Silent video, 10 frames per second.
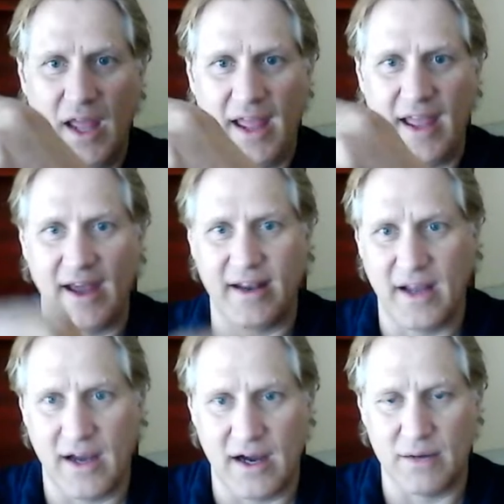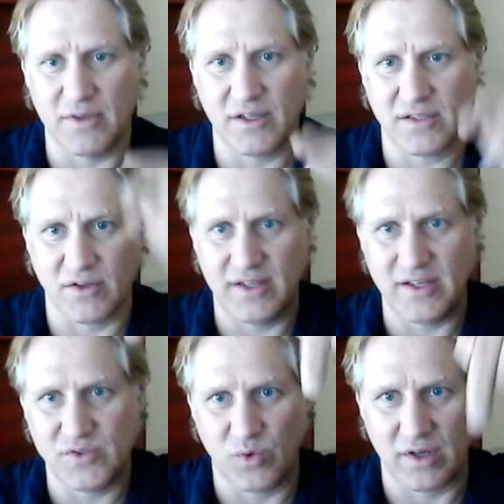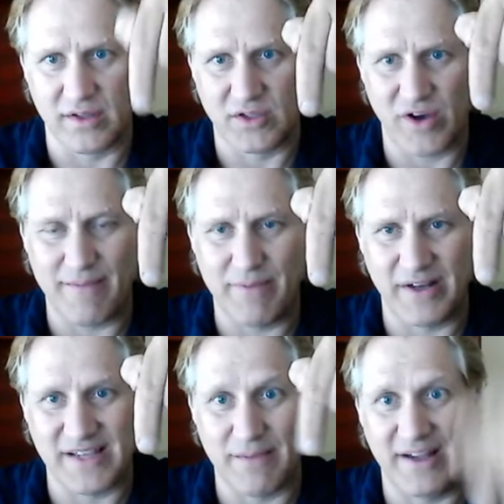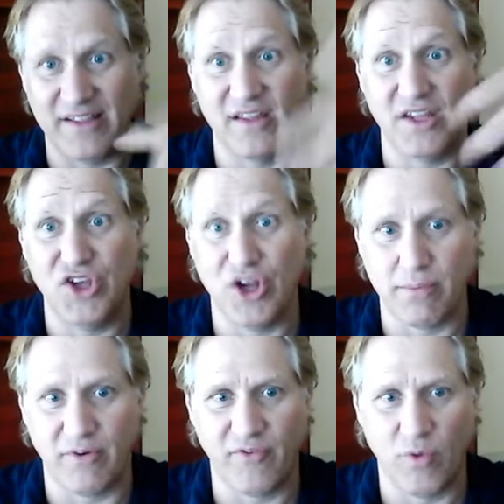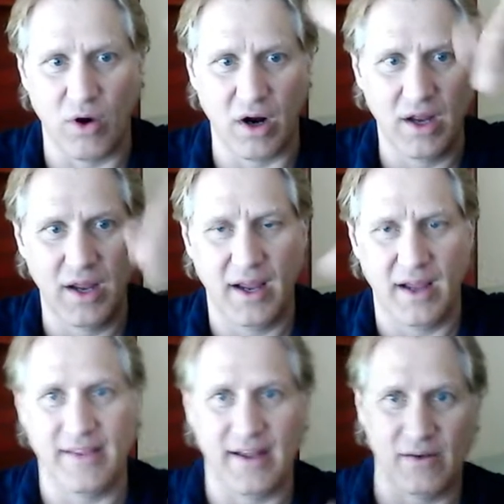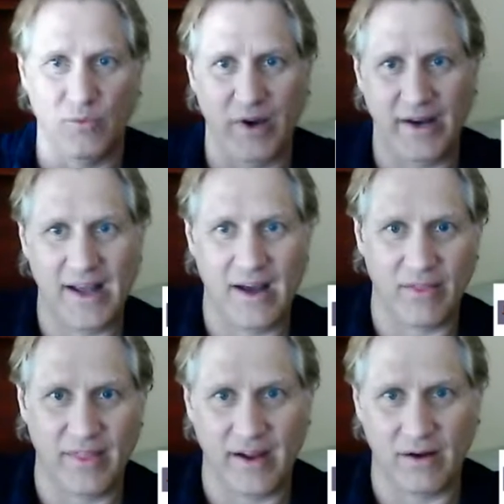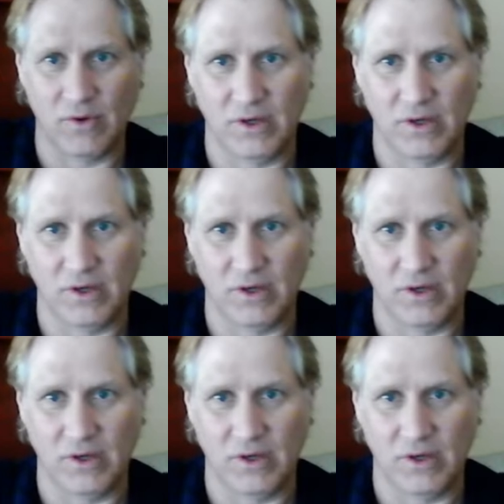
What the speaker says: And so these were the draft picks I made the year before. And then way down there,